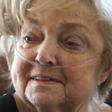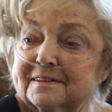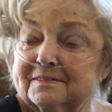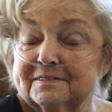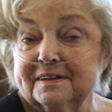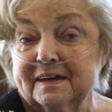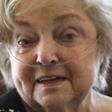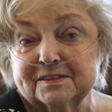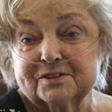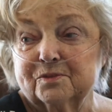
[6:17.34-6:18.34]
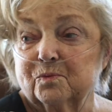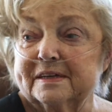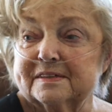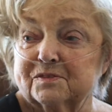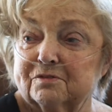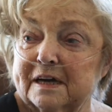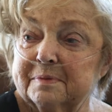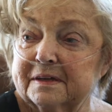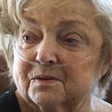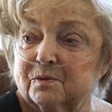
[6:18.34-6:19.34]
I had certain ways of
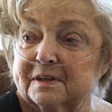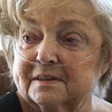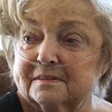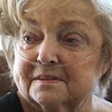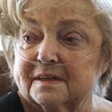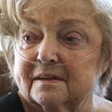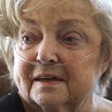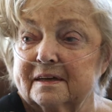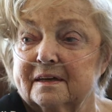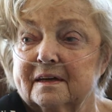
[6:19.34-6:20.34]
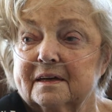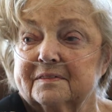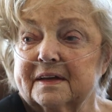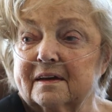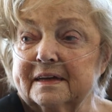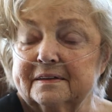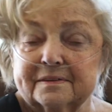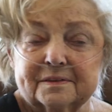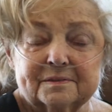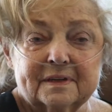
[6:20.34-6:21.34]
grabbing an audience. That
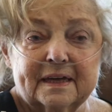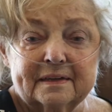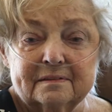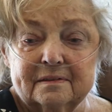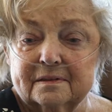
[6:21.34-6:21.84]
I had